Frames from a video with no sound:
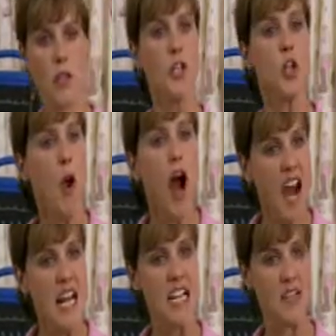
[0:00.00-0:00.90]
Well, what do you
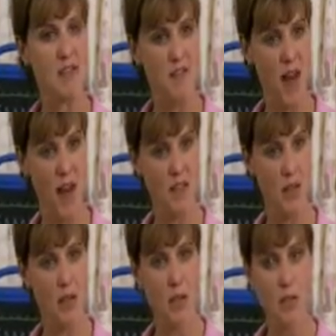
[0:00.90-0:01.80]
want me to say?